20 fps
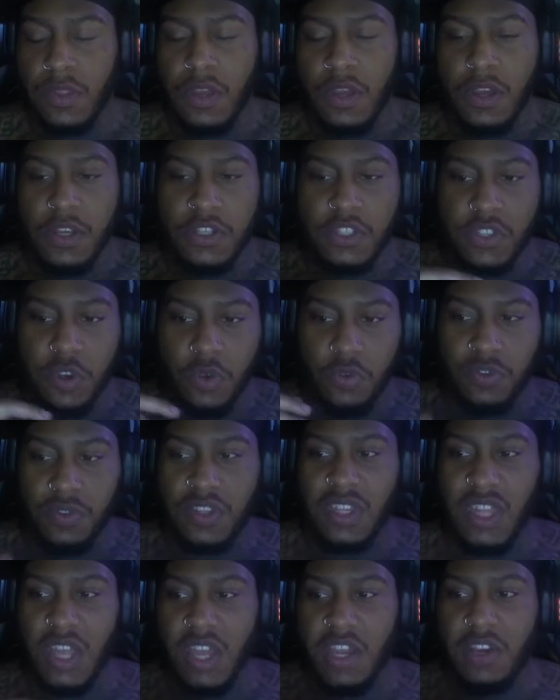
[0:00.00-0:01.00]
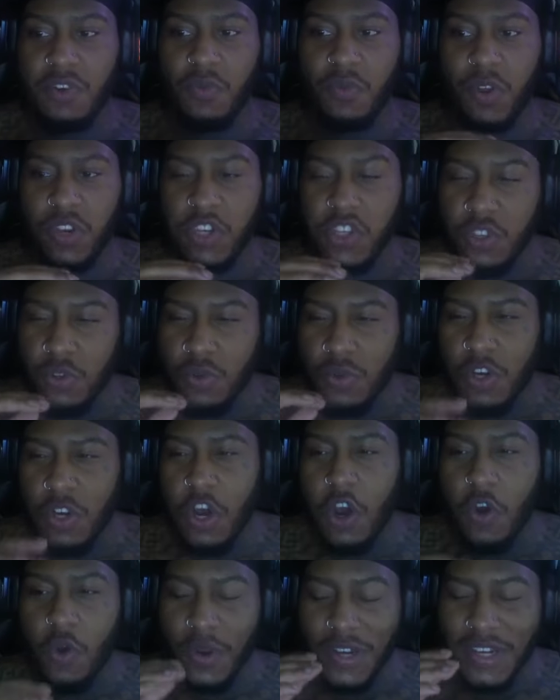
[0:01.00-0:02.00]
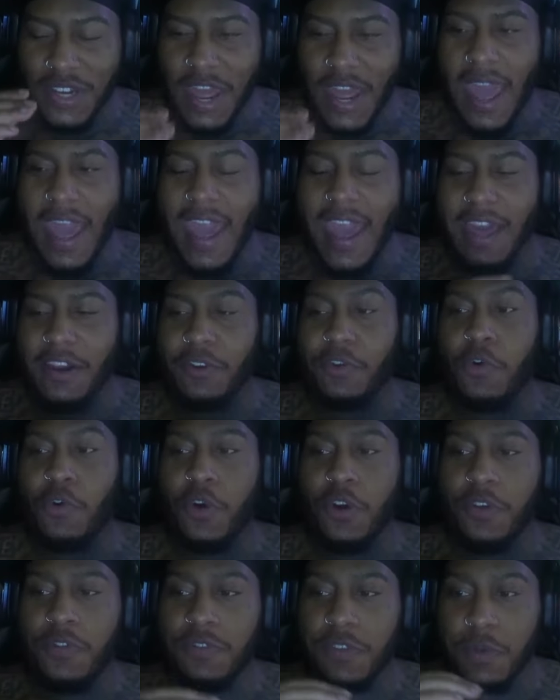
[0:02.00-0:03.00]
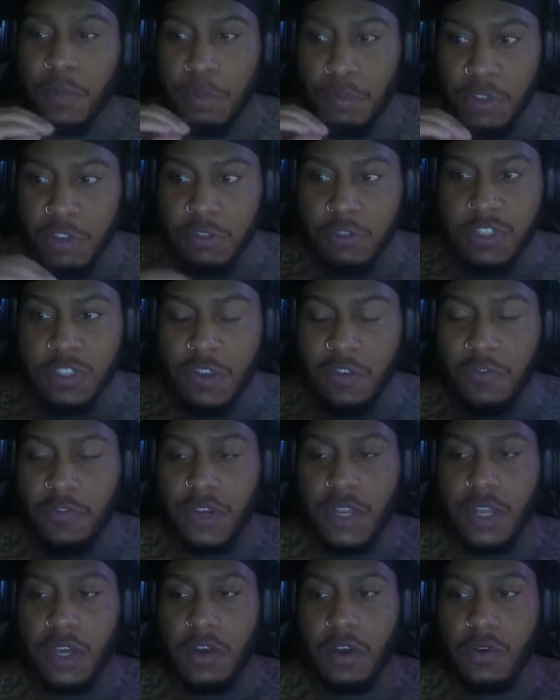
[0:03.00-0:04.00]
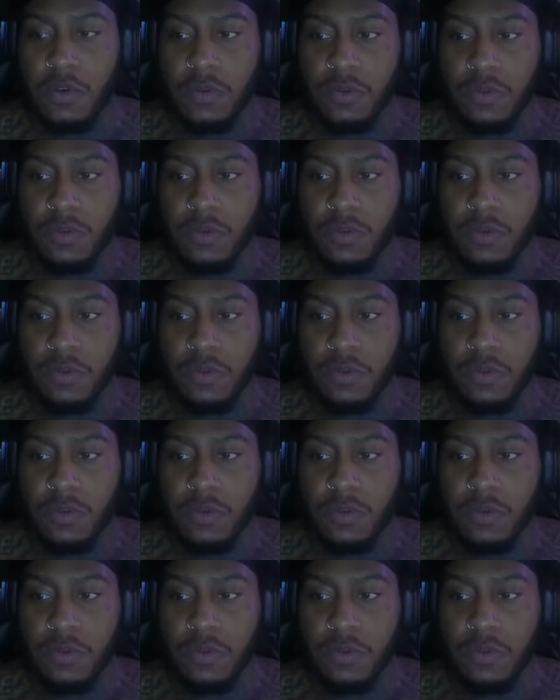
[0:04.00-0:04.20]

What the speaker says: So then, when you go and add on the music video